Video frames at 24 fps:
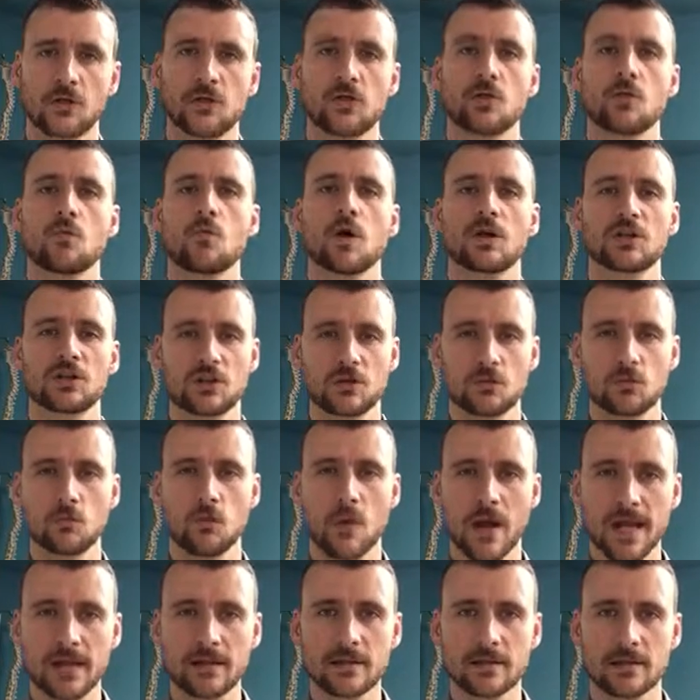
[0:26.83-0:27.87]
Do you want to
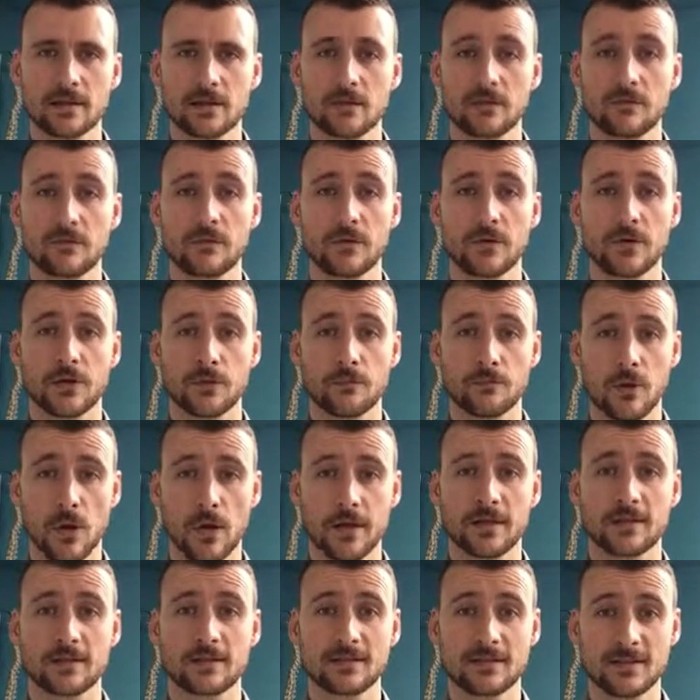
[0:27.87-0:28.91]
wait for your
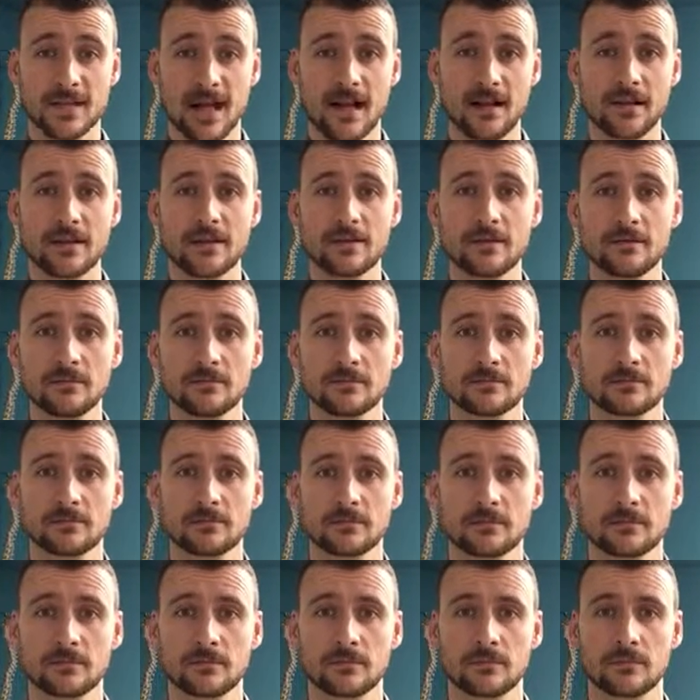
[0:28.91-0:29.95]
body to tell you?
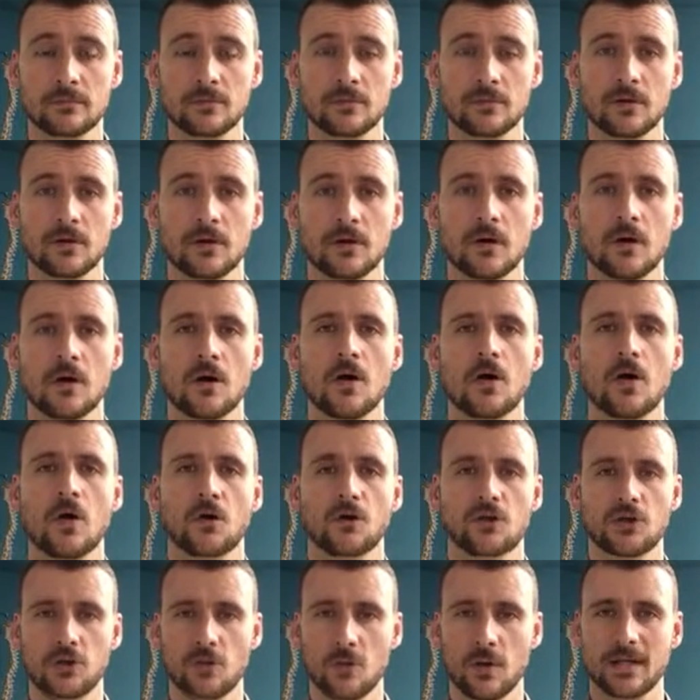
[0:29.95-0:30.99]
or
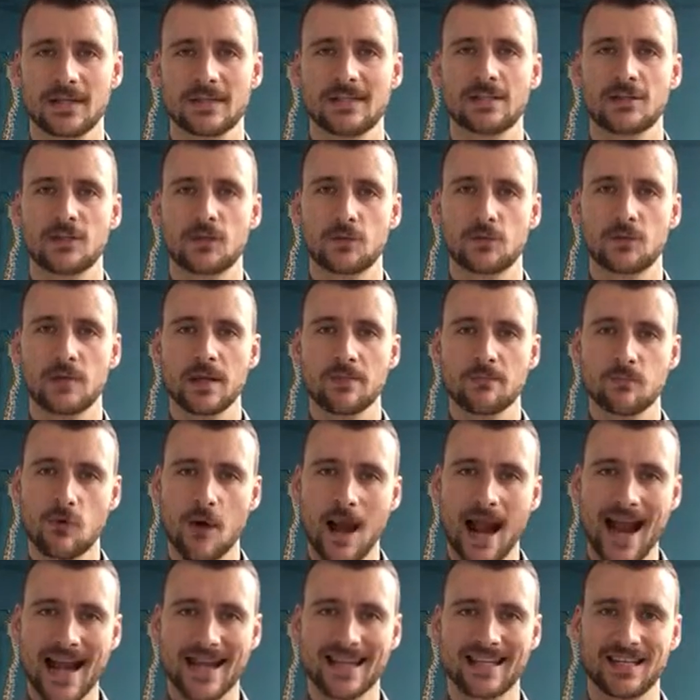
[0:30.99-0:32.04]
do you want it to be
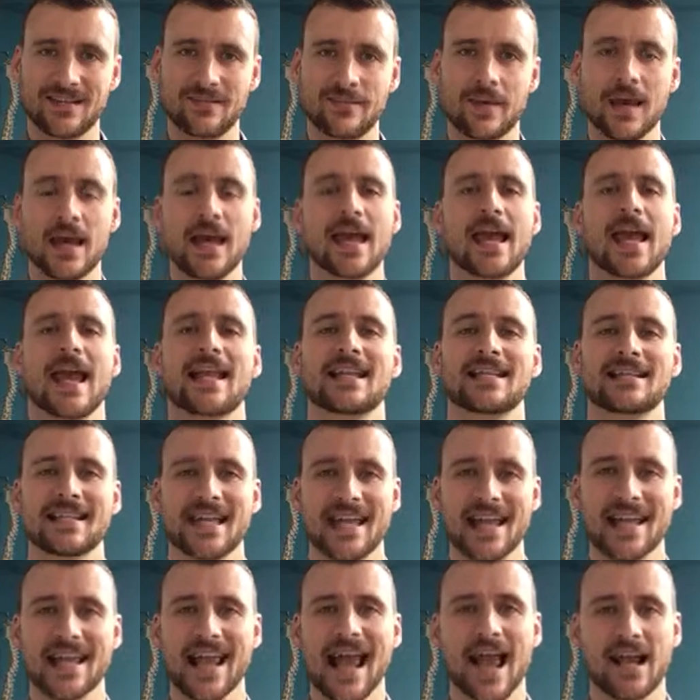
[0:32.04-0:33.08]
proactive and
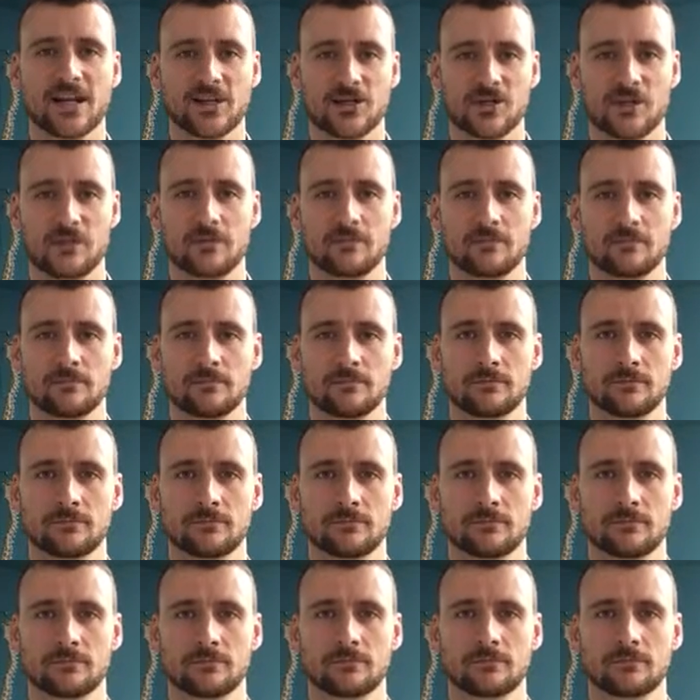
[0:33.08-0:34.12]
take action
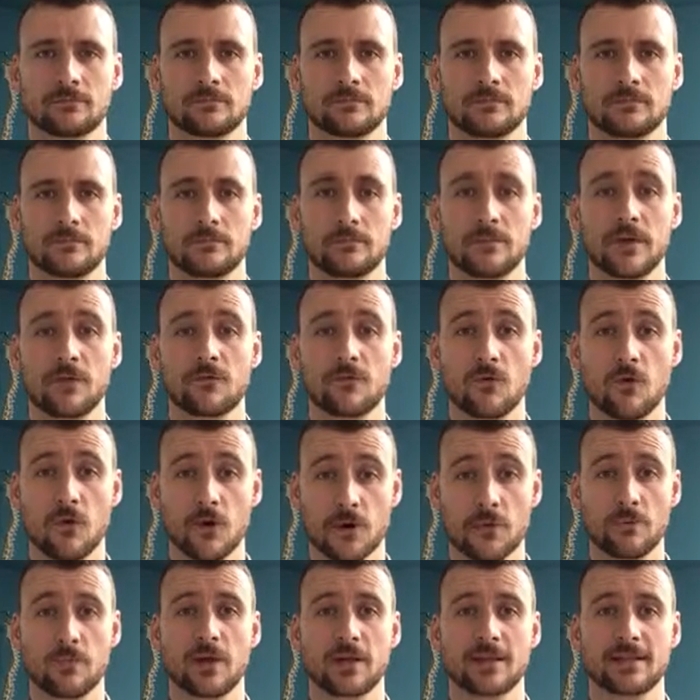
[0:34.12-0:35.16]
before
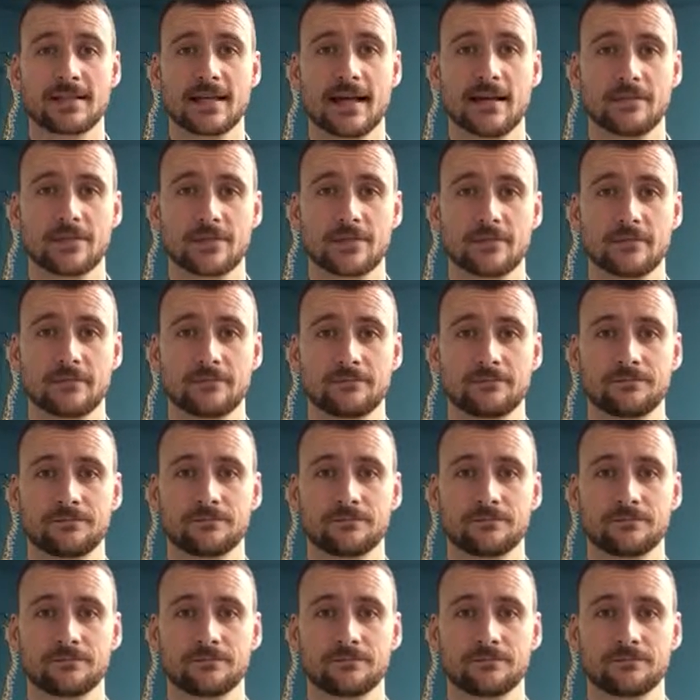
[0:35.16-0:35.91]
your body tells you?